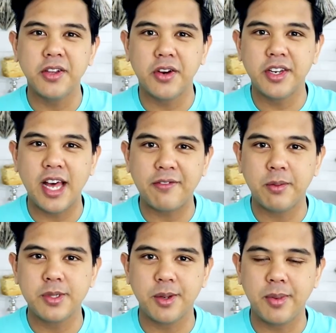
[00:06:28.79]
learned that
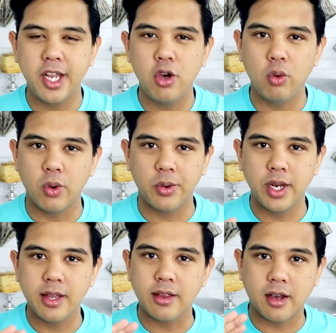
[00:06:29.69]
from somebody who wrote
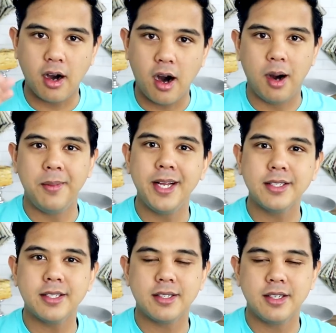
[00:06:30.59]
it in the
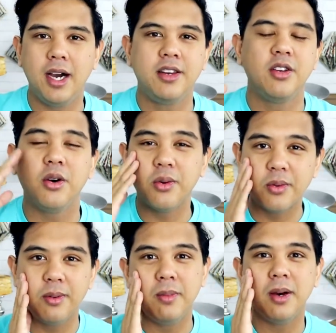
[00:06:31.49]
comments. I don't
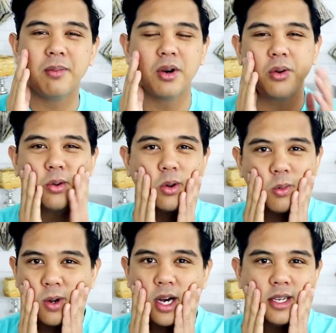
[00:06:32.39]
remember who it
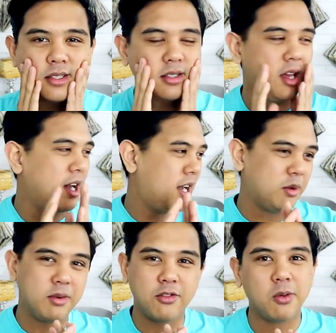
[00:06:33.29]
was. I
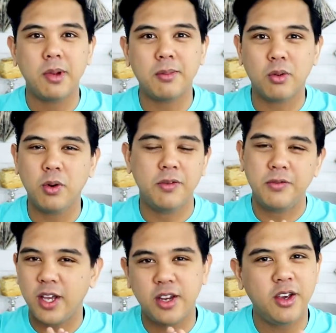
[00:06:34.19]
don't even remember what
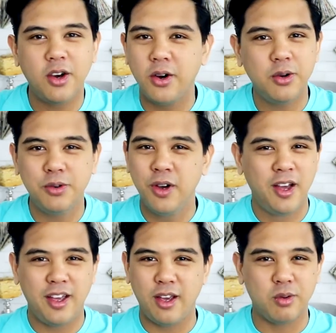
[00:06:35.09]
video
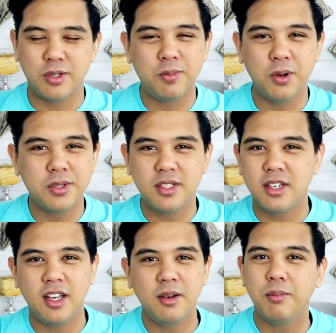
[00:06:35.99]
it was posted
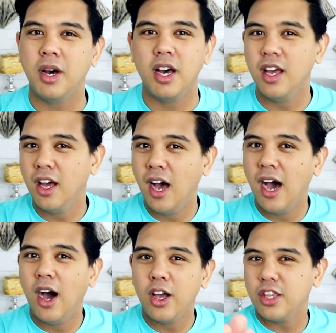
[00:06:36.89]
in, but
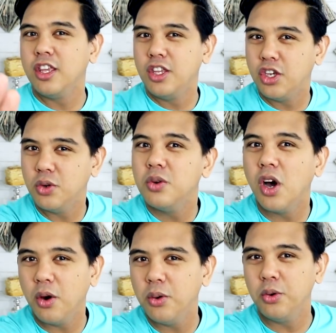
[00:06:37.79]
you
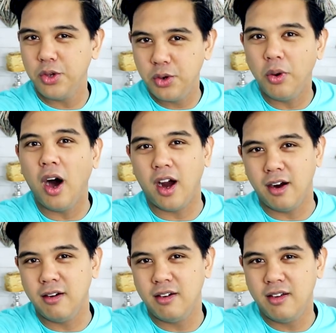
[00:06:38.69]
know who you are.